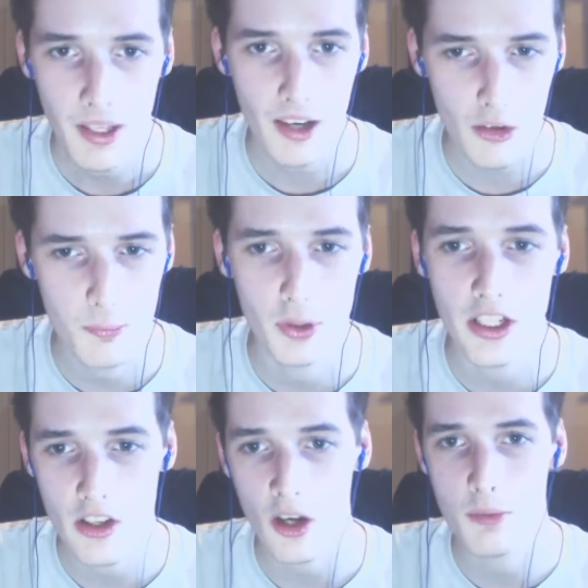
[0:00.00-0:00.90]
But yeah, that was a
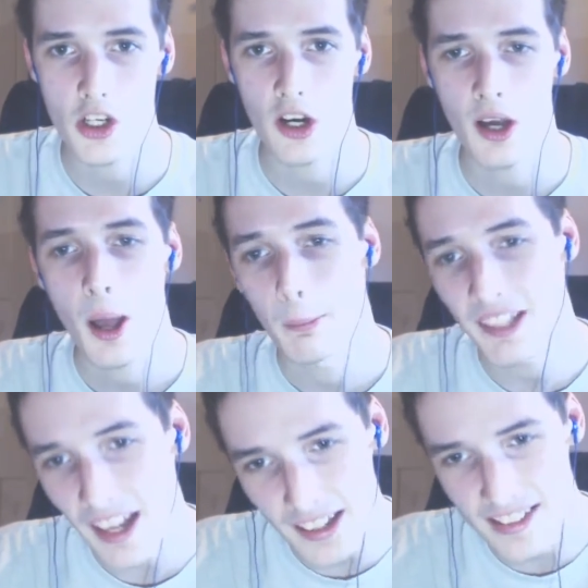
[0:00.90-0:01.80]
pretty dope shot.
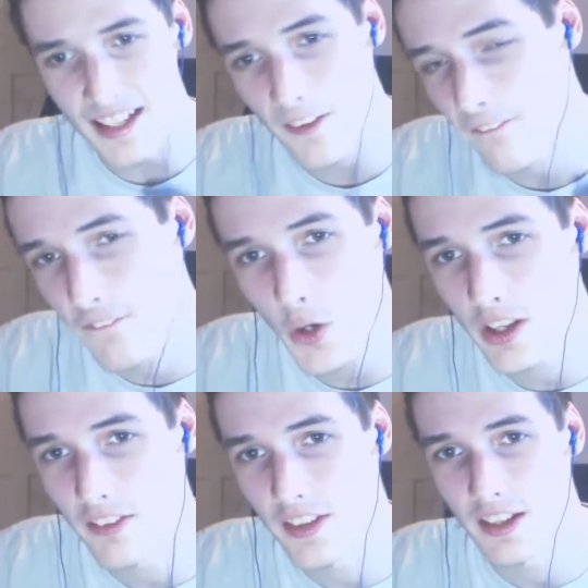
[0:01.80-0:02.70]
But now let's get into the
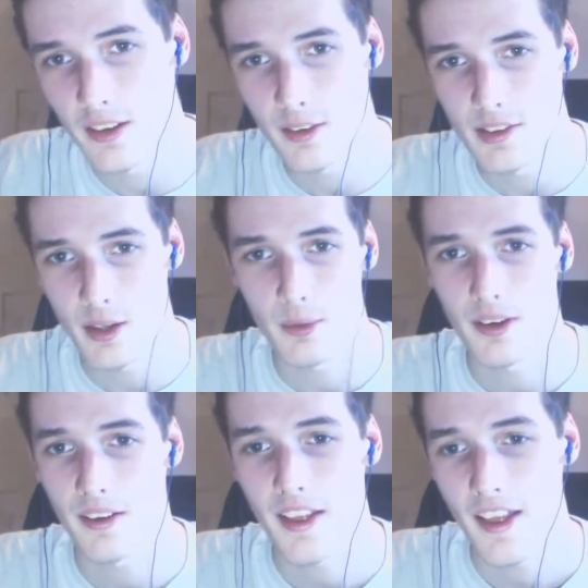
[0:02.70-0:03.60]
funnier videos. So
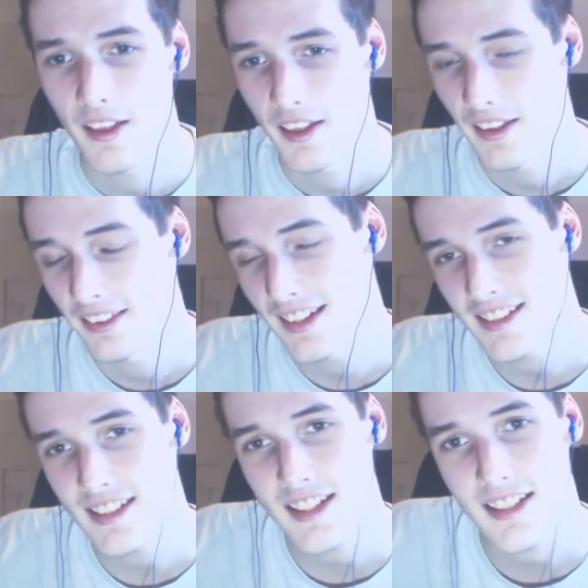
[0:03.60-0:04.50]
uh,
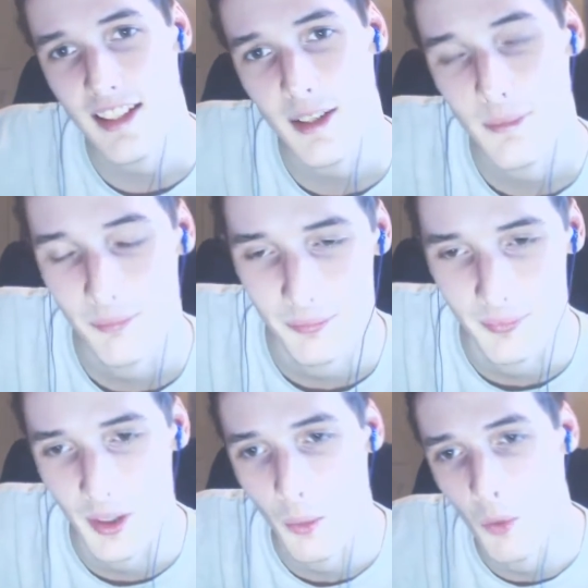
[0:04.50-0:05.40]
this is
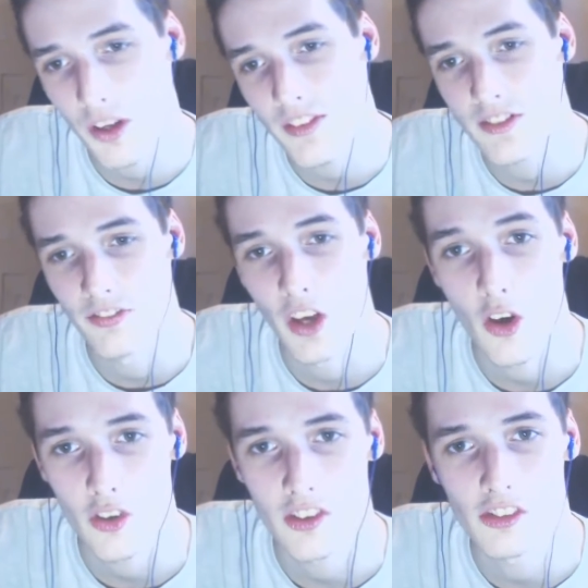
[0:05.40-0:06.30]
um one of his
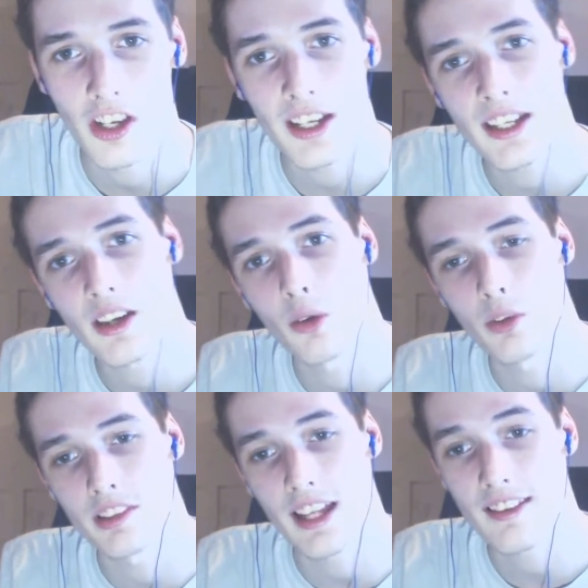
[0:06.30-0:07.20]
vlogs. Jake
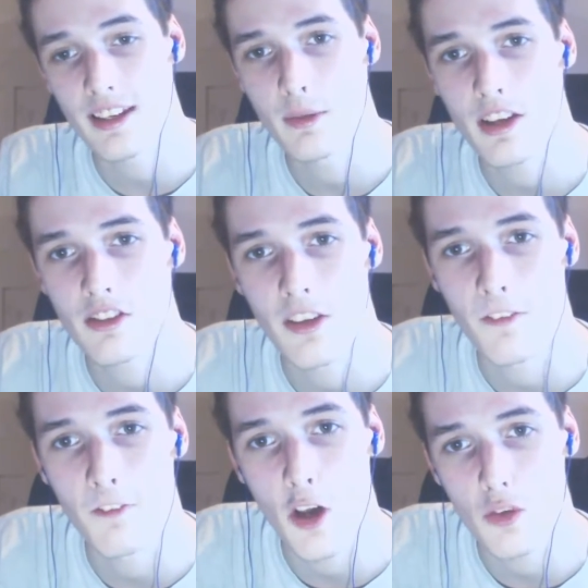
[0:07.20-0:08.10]
or Stanza, he was actually
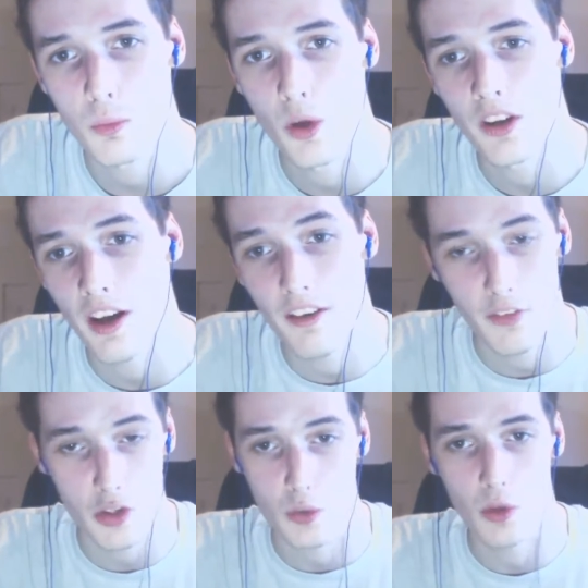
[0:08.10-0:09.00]
the first one out
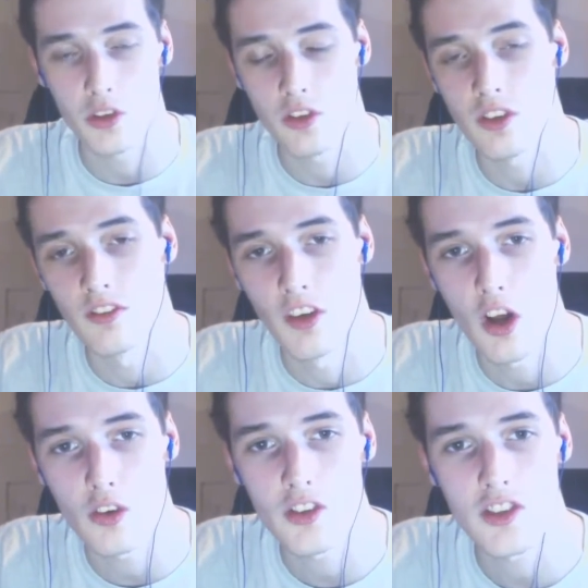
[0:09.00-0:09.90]
of the squad to do
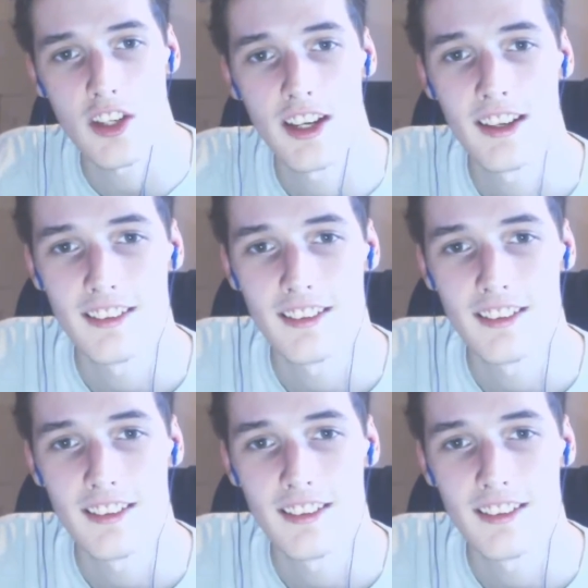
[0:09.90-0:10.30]
vlogs.